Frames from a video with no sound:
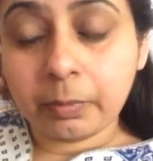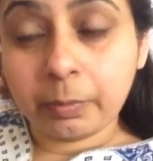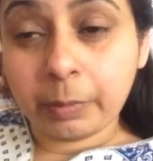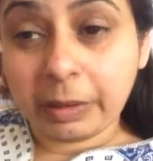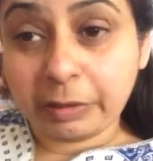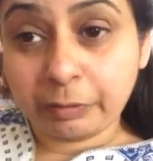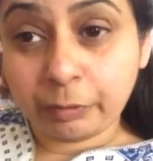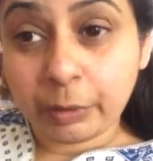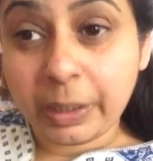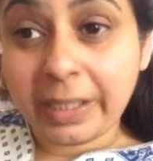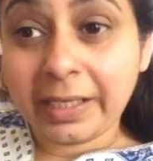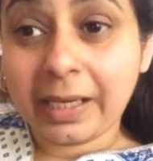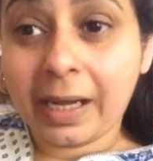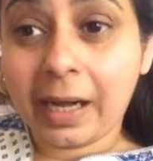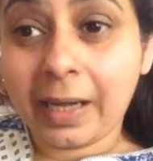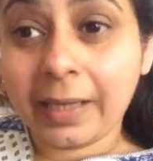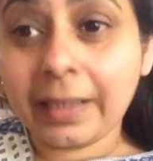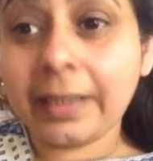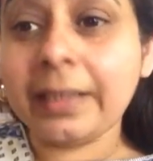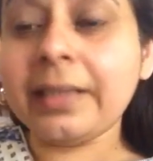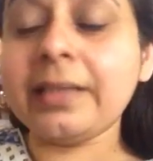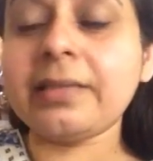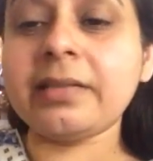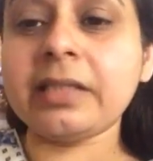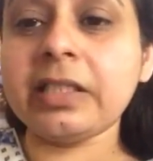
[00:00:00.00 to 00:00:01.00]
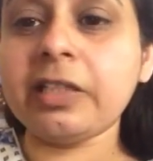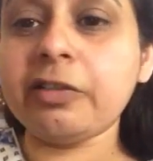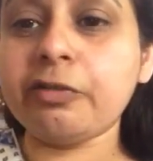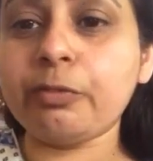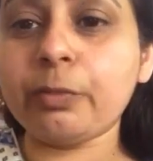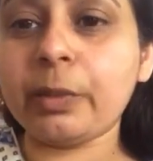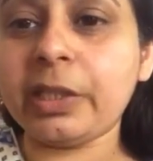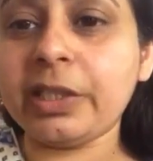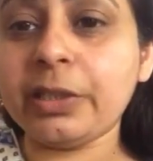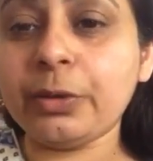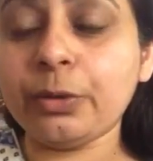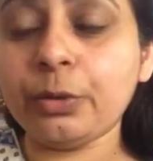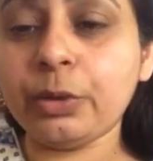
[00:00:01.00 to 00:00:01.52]
But when I received
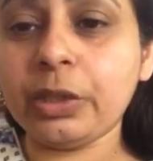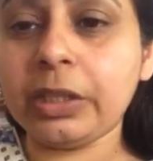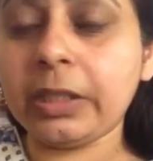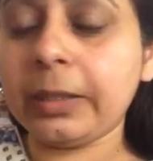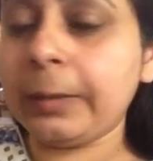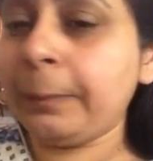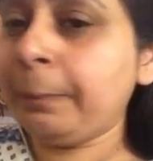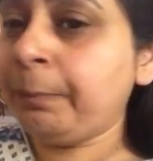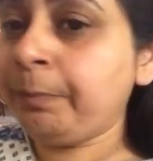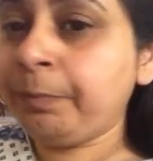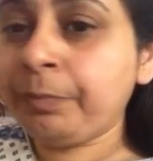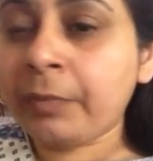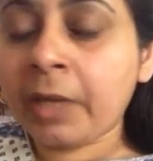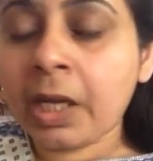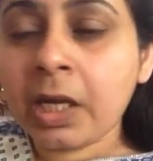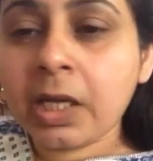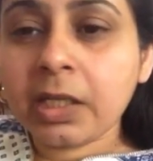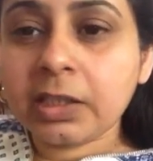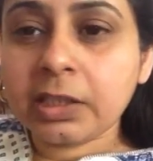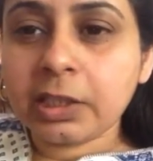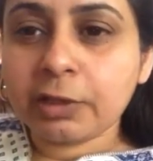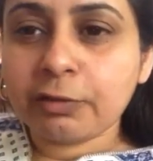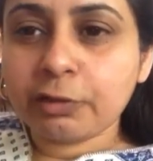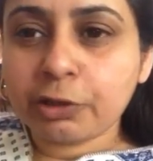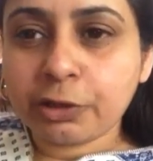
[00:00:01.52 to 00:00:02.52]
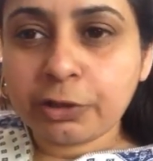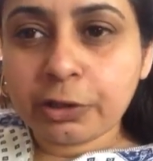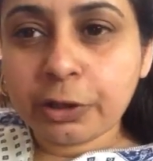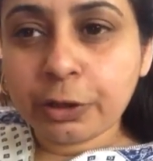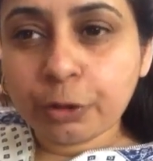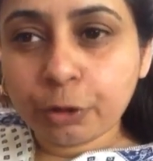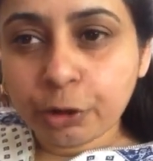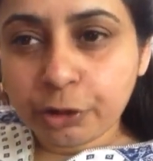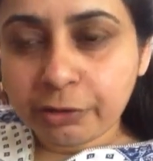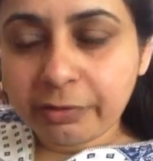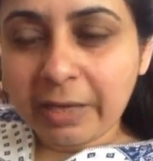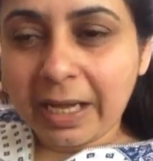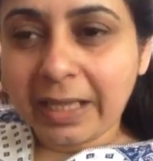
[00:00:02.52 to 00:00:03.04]
my union, there was
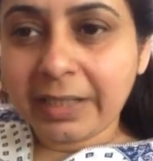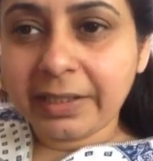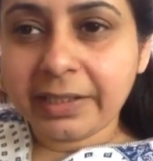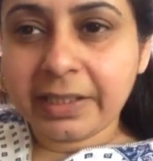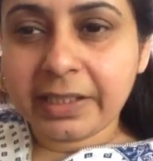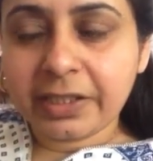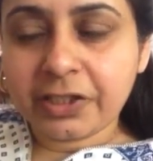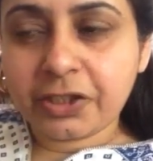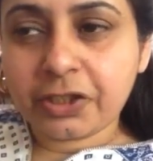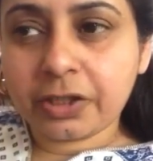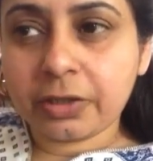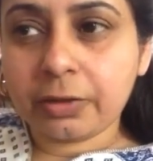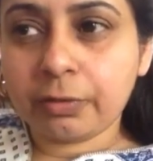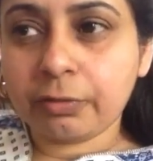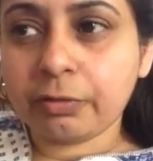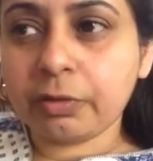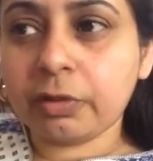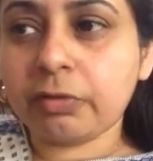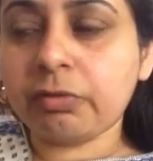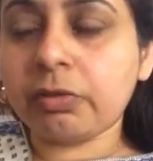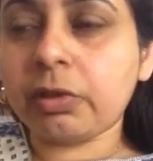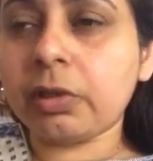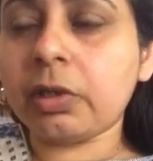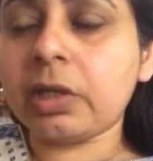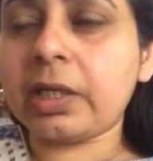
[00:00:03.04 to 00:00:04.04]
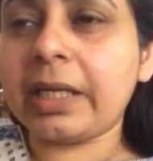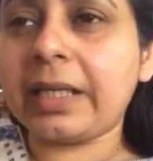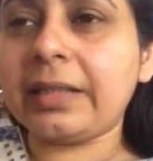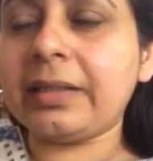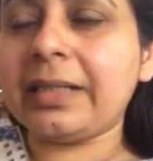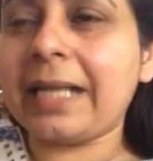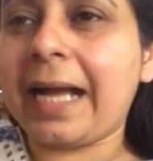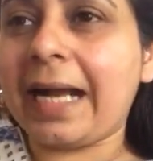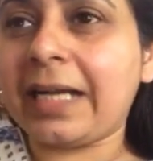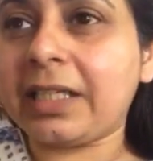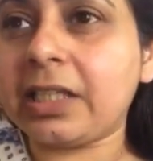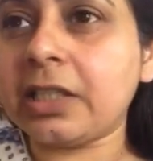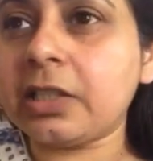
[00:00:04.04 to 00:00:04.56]
huge validation of the work, and
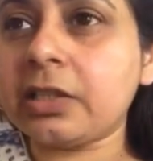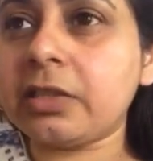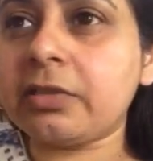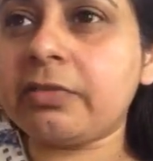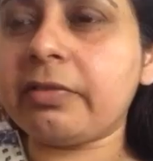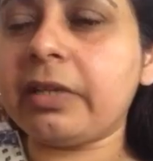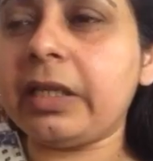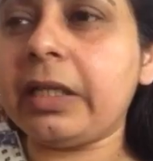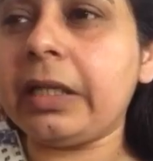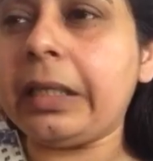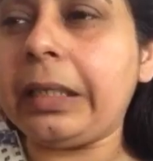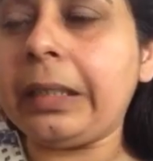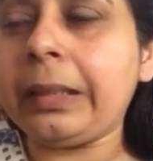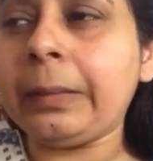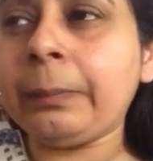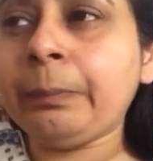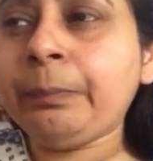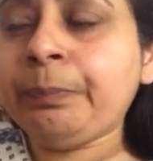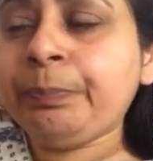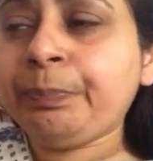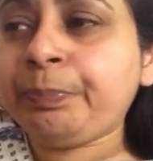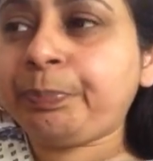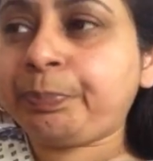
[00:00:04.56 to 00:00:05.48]
that is when